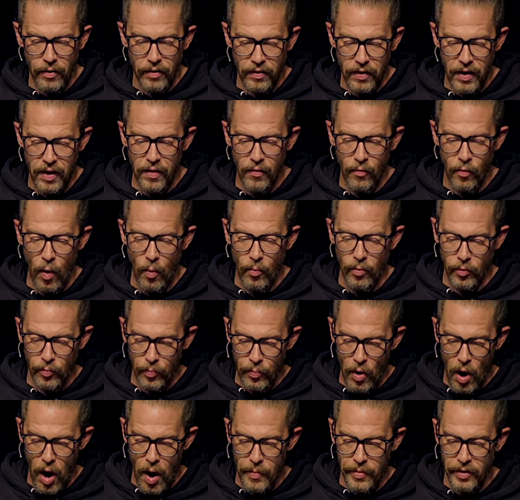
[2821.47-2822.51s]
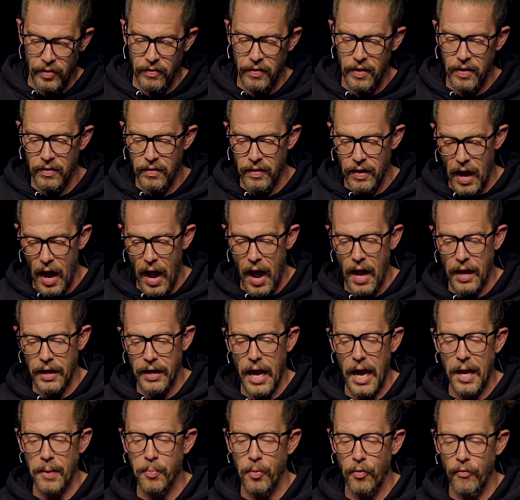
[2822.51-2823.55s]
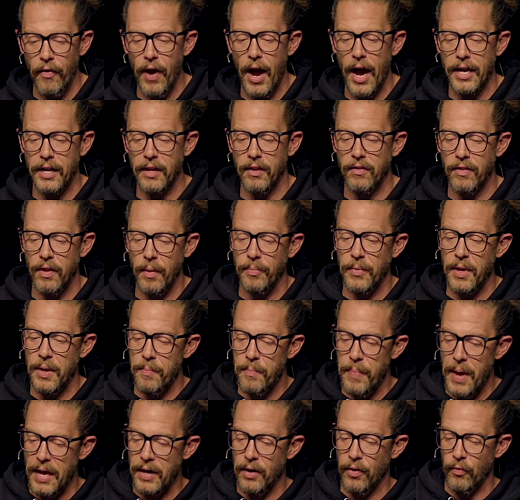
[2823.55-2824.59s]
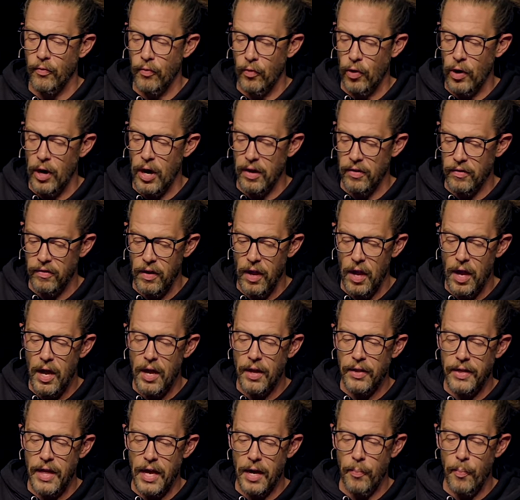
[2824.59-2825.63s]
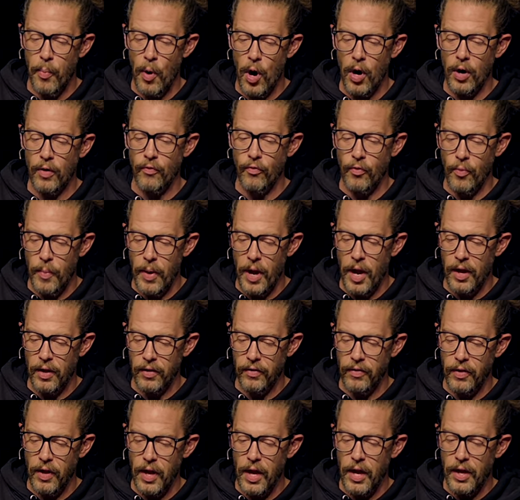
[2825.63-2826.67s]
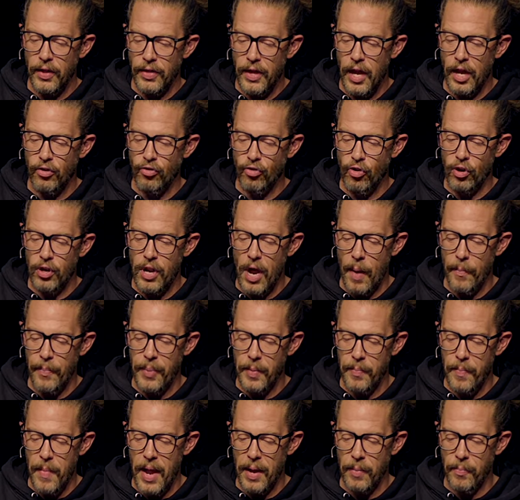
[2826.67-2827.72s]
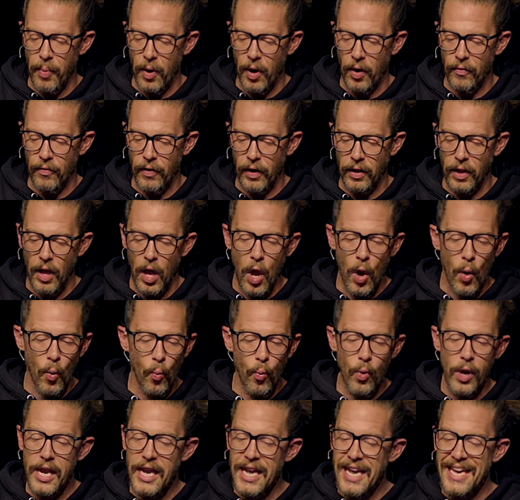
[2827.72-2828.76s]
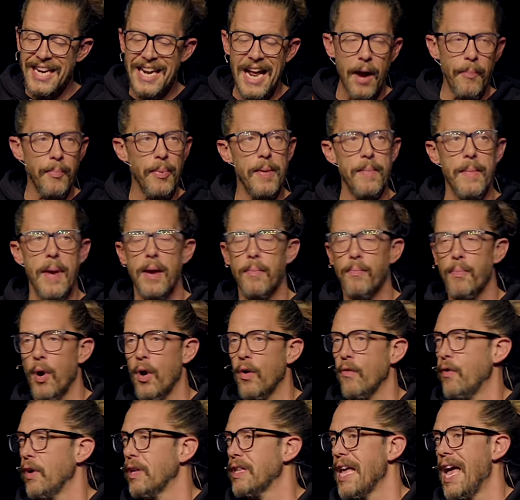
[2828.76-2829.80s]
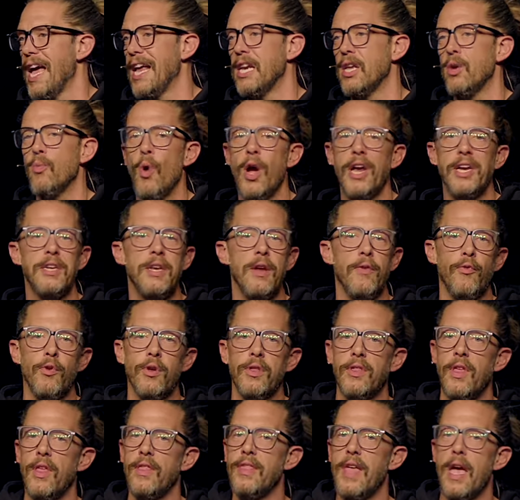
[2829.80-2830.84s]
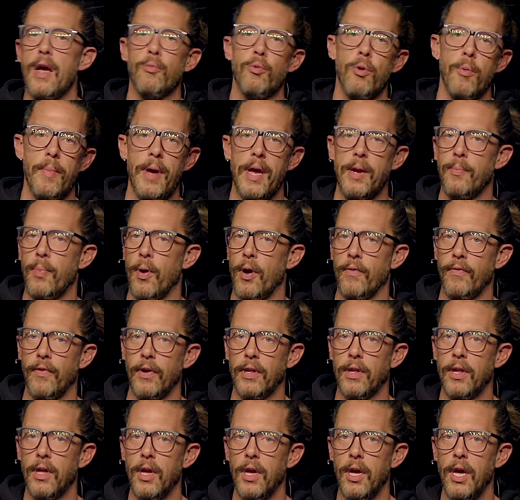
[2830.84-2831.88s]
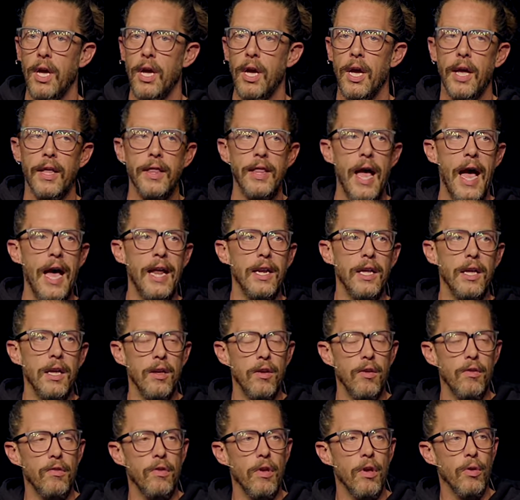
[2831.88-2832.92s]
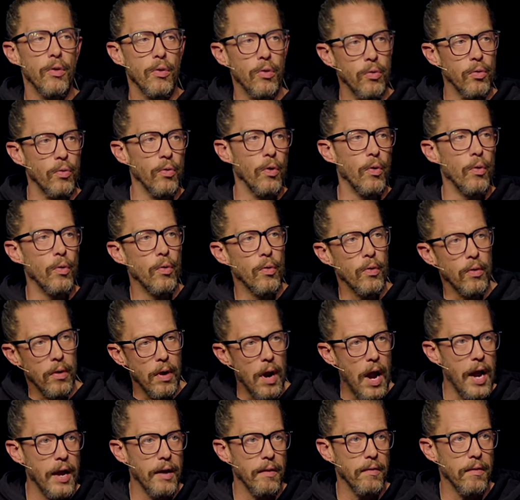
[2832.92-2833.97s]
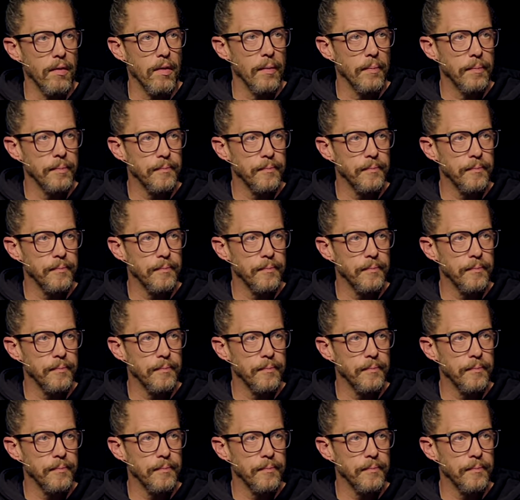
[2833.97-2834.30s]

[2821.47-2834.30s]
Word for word: receive what was promised, since God had provided something better for us, that apart from us, they should not be made perfect. We cannot be made perfect any way different than they were made perfect, and that is through Christ.